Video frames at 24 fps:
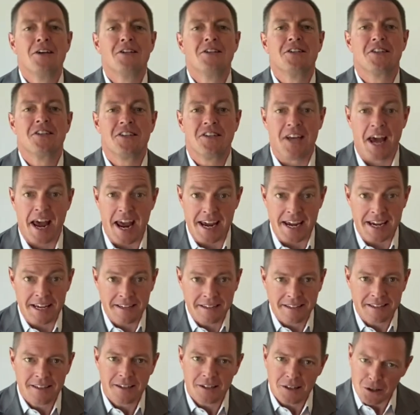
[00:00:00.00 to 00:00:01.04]

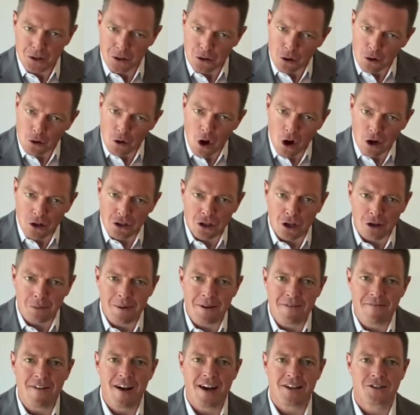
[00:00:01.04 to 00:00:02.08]
Saying you're a long-term
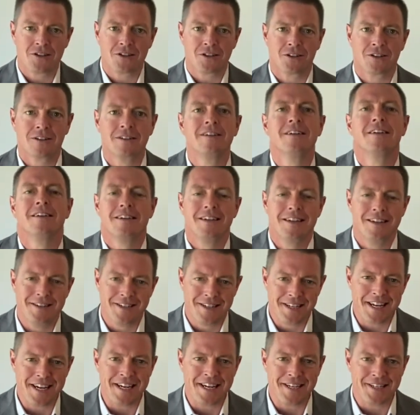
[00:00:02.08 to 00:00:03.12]
investor
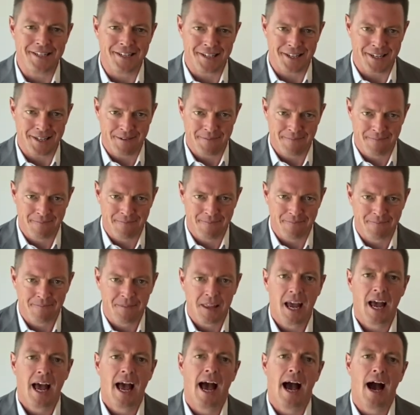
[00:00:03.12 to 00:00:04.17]
is easy.
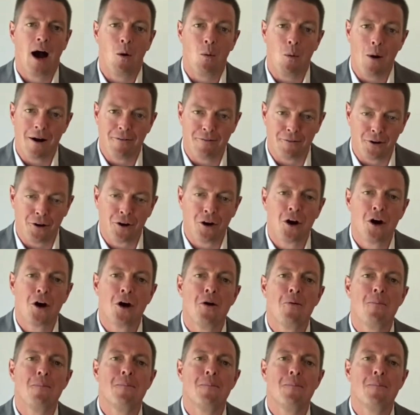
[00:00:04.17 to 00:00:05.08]
However,